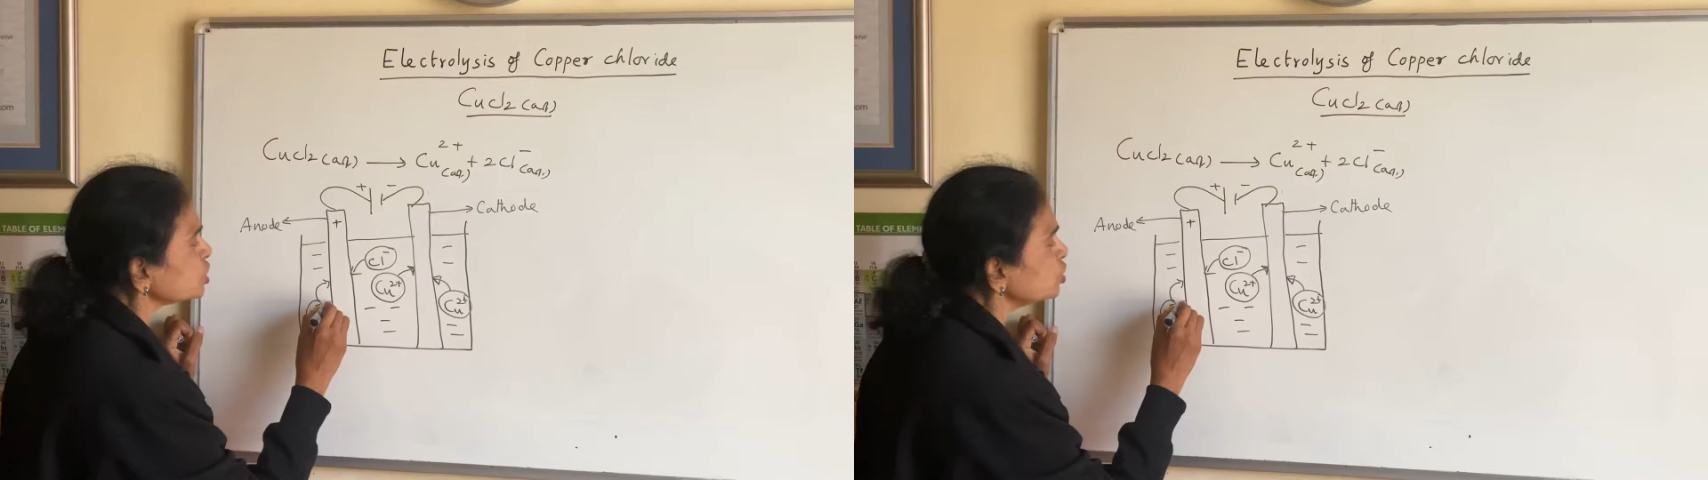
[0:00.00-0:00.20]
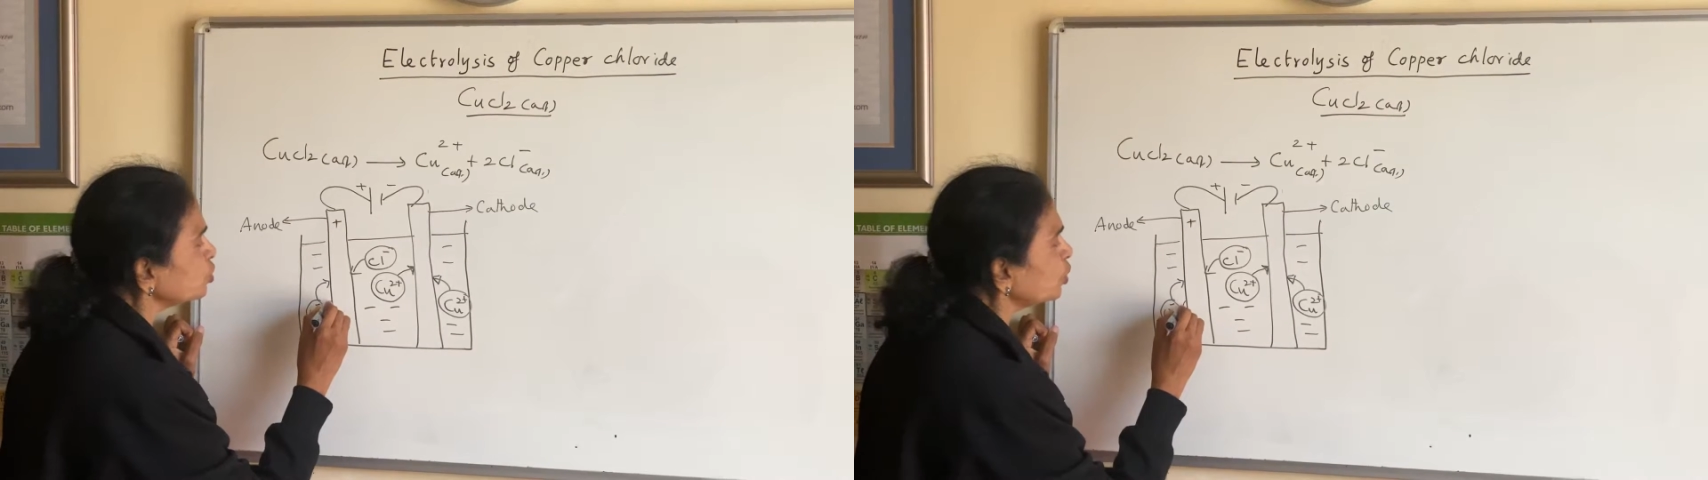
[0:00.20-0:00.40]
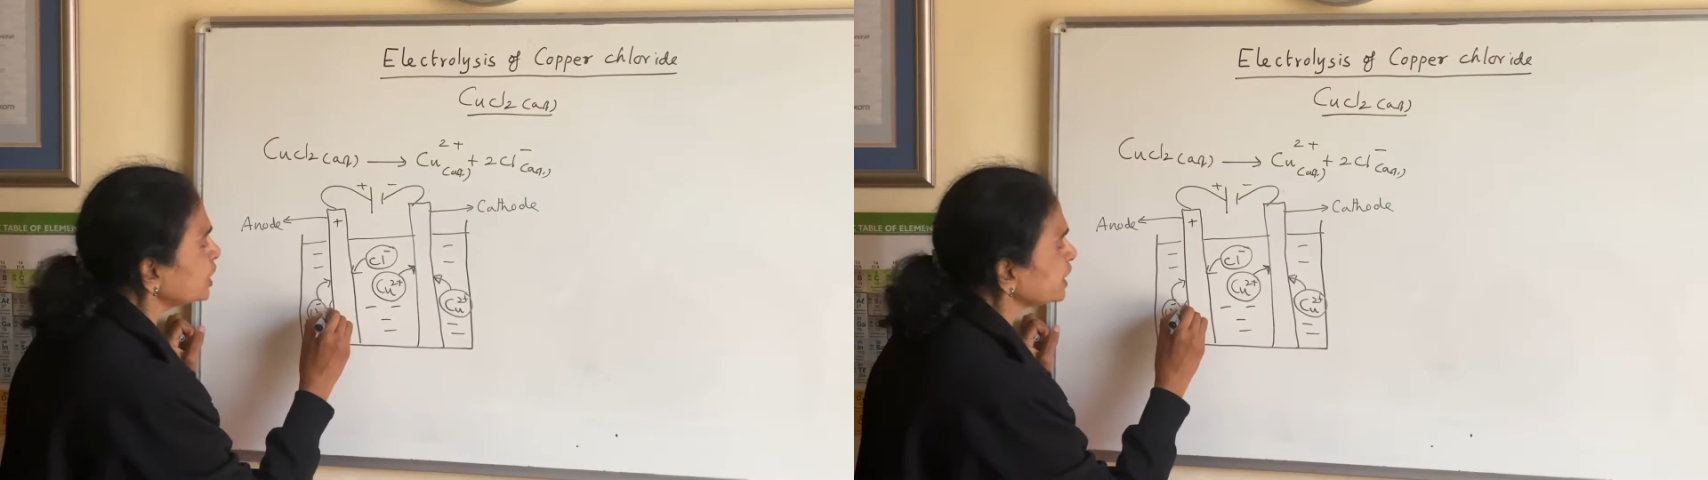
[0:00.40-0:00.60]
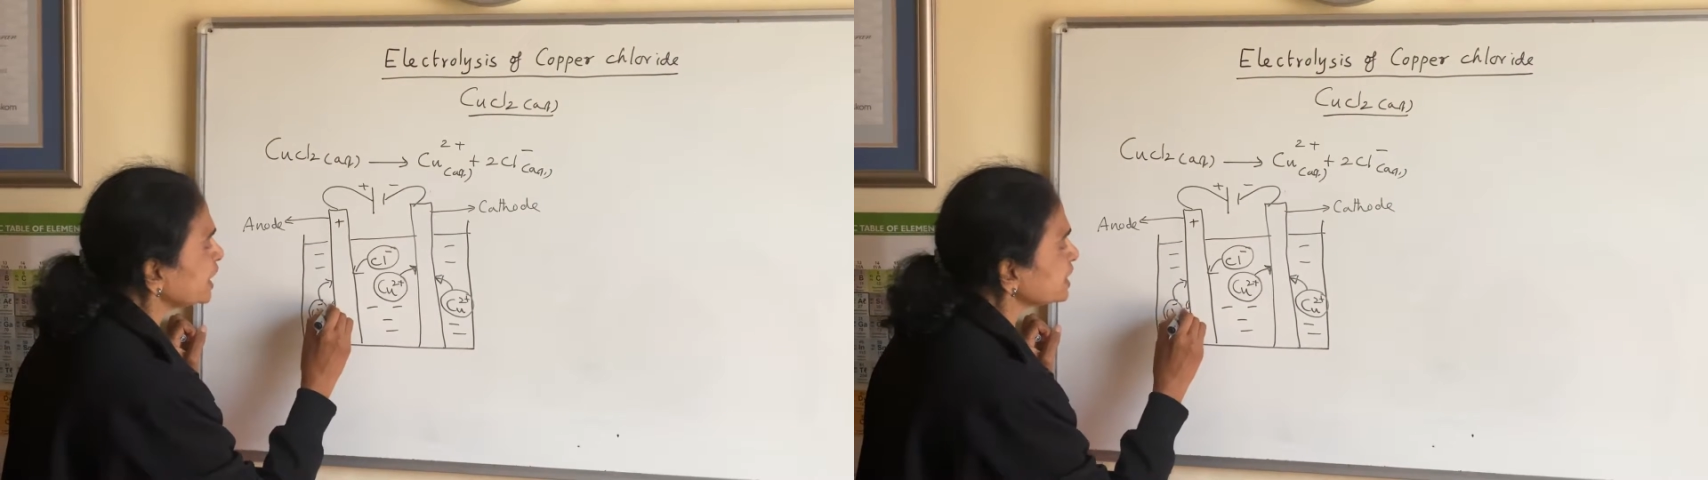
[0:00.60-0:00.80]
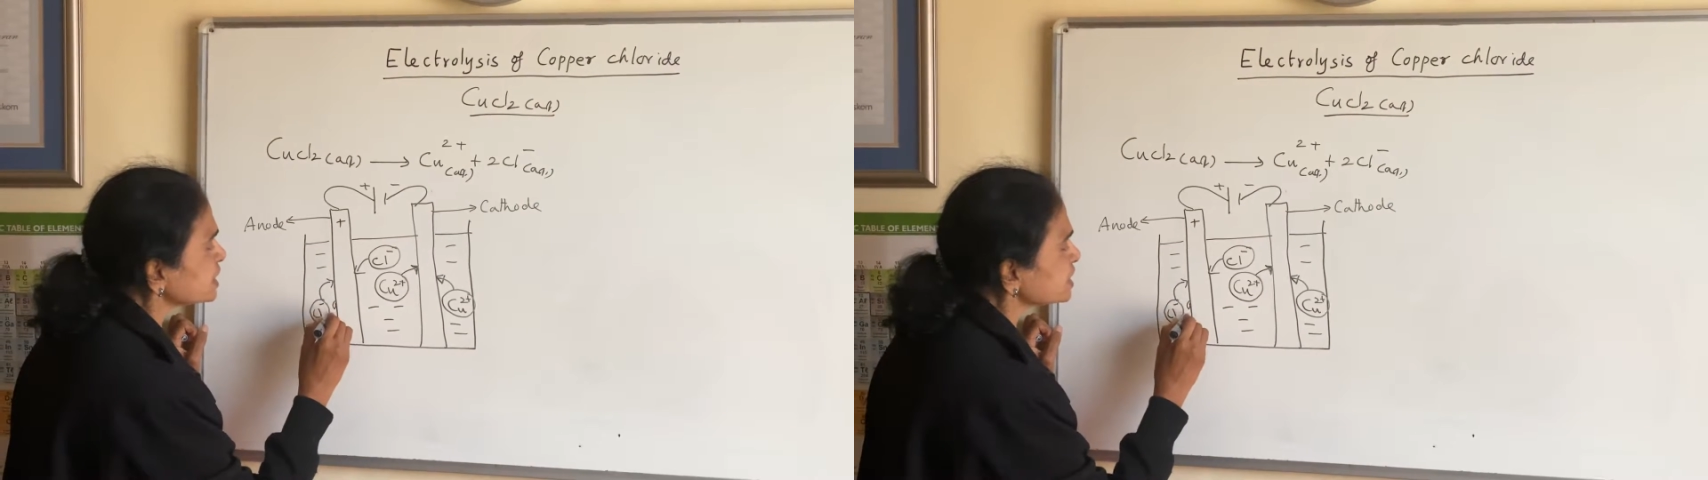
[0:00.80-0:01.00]
you will
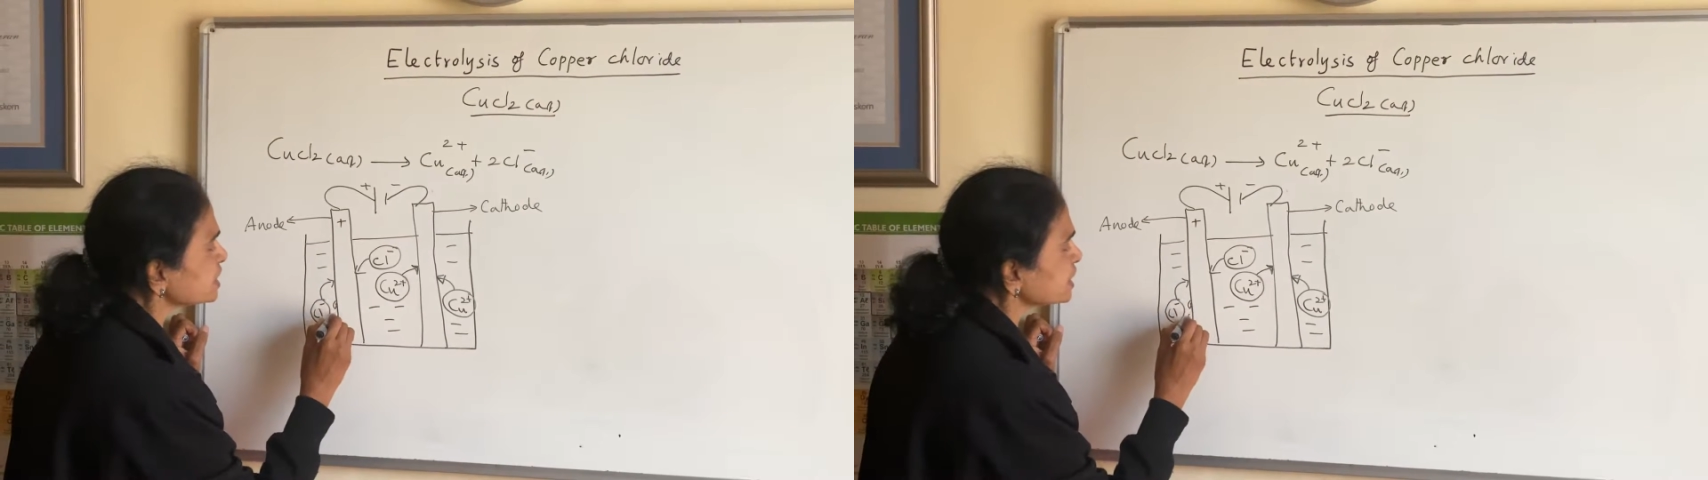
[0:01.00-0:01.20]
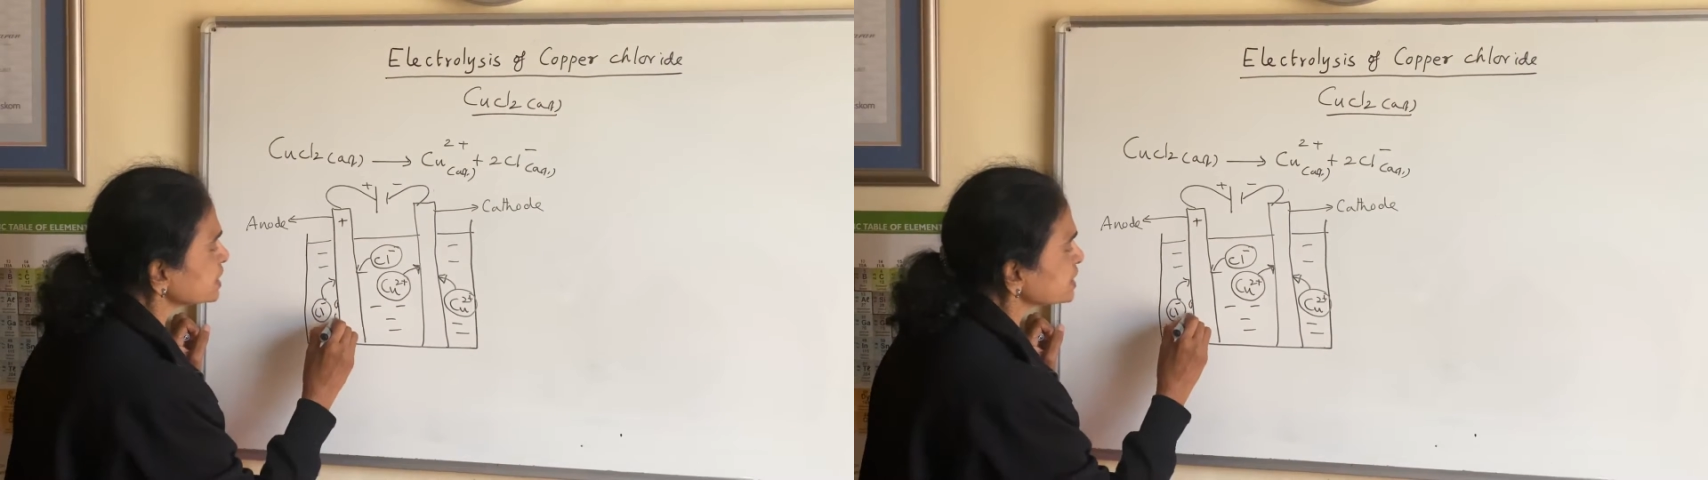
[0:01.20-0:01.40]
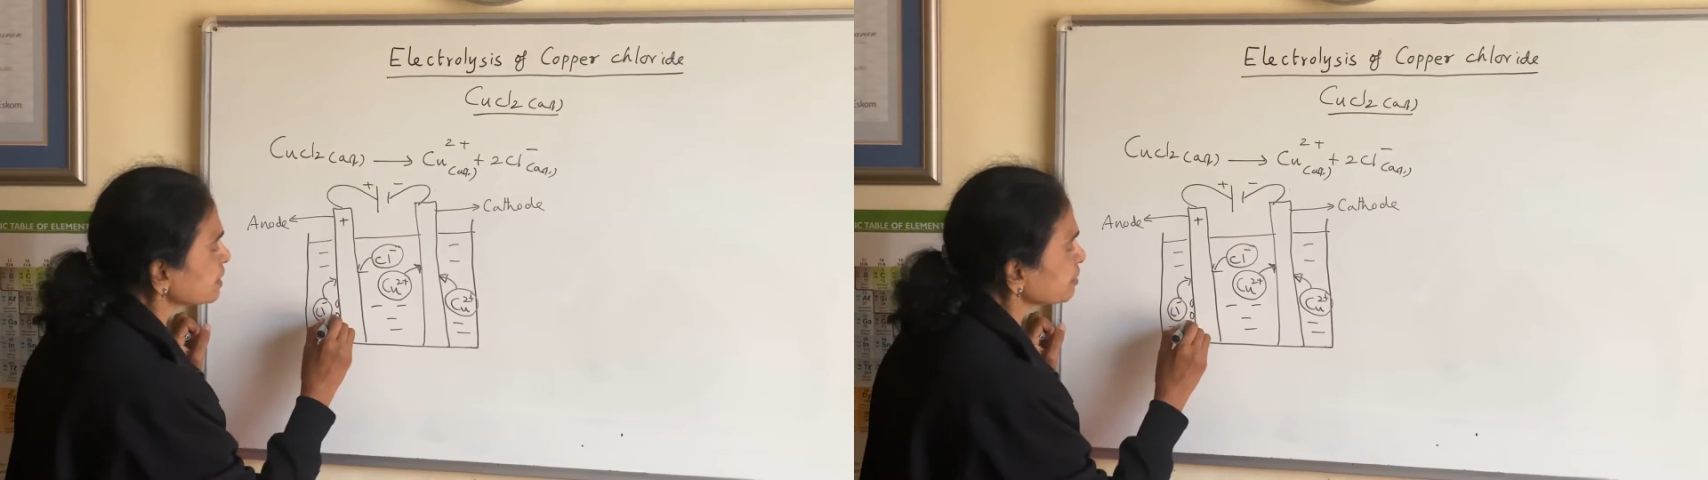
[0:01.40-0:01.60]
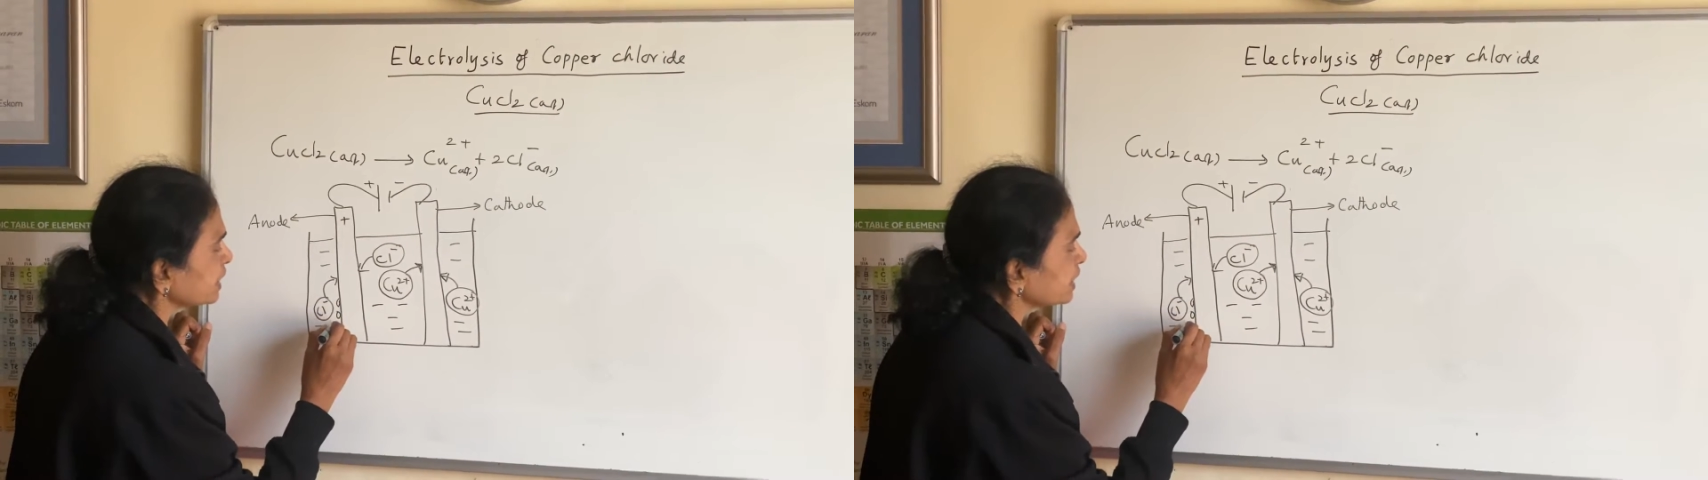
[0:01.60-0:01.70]
get some